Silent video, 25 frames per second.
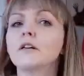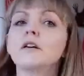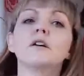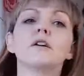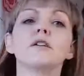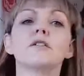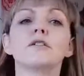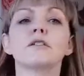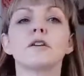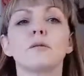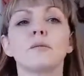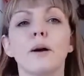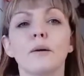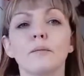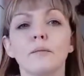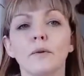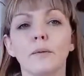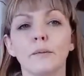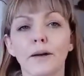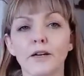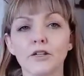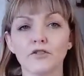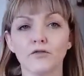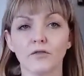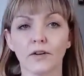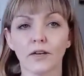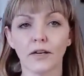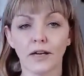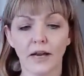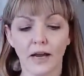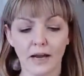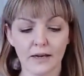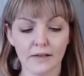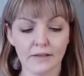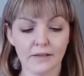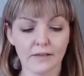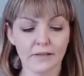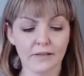So when we're measuring
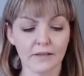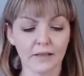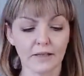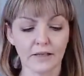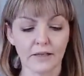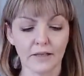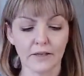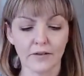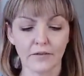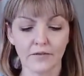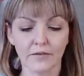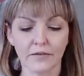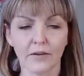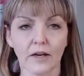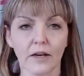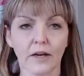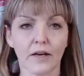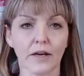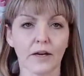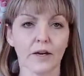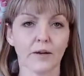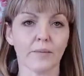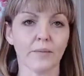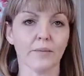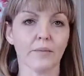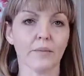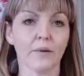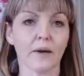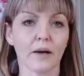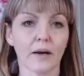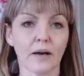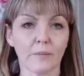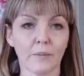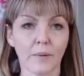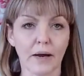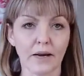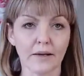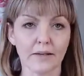our sleeve,
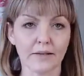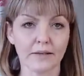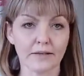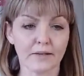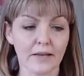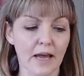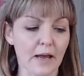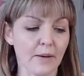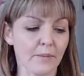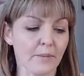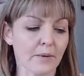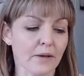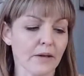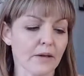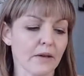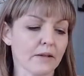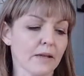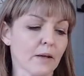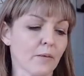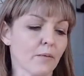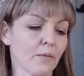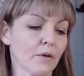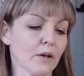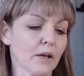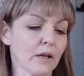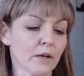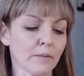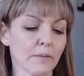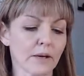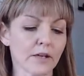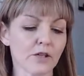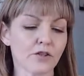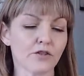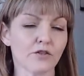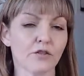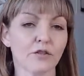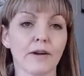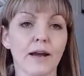our bicep, then we're going to
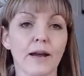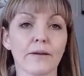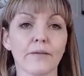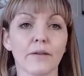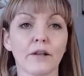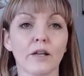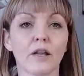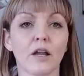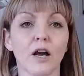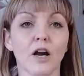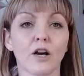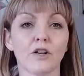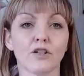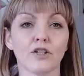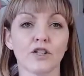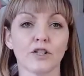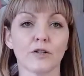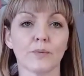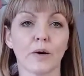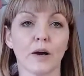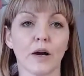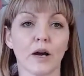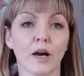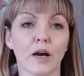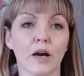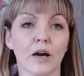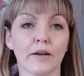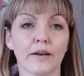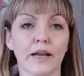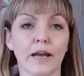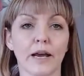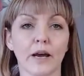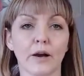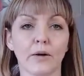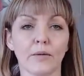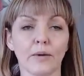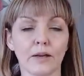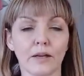measure around the largest part.
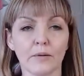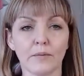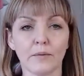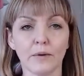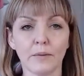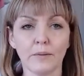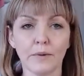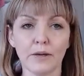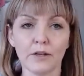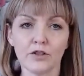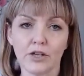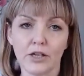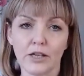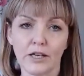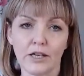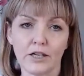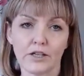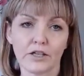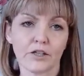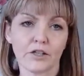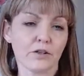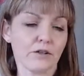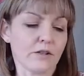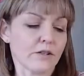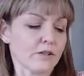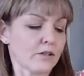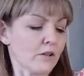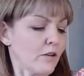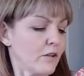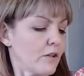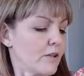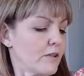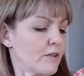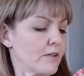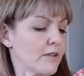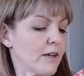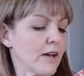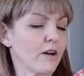Now, it can be a bit tricky to do this on
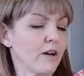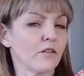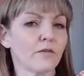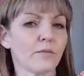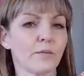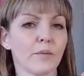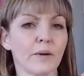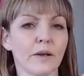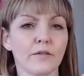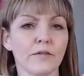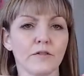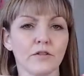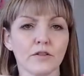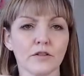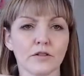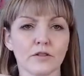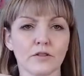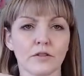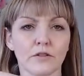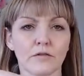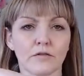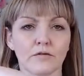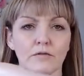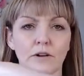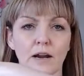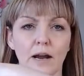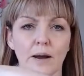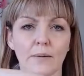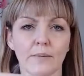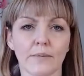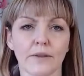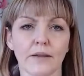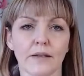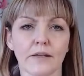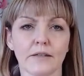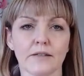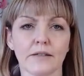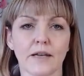yourself, but if you just sort of wrap
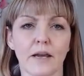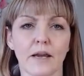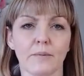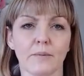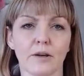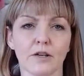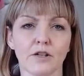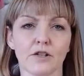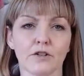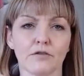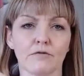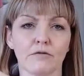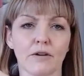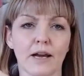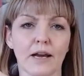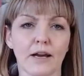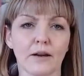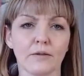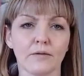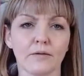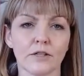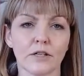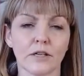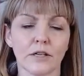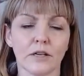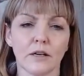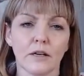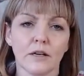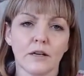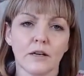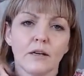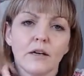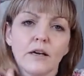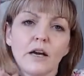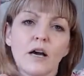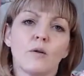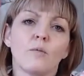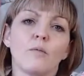the tape measure around,
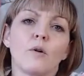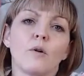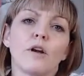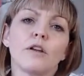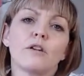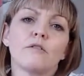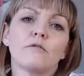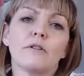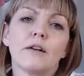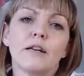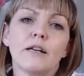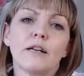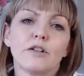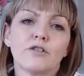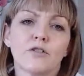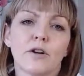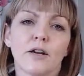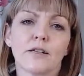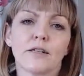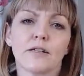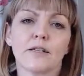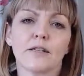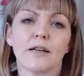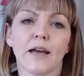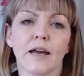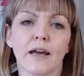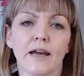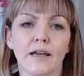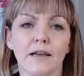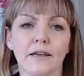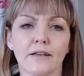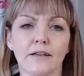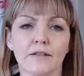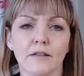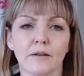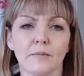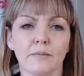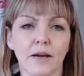and what you're really trying to get
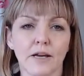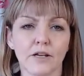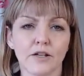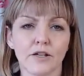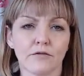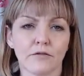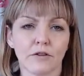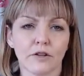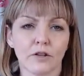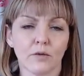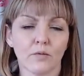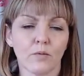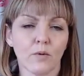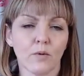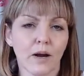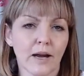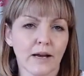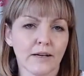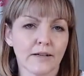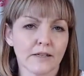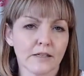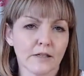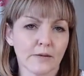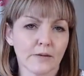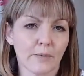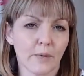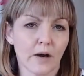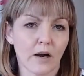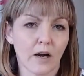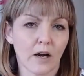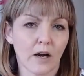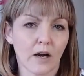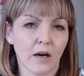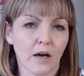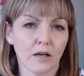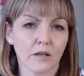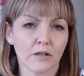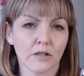is the measure at the widest
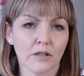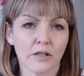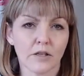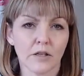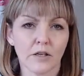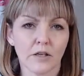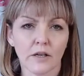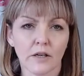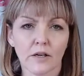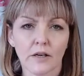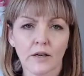part.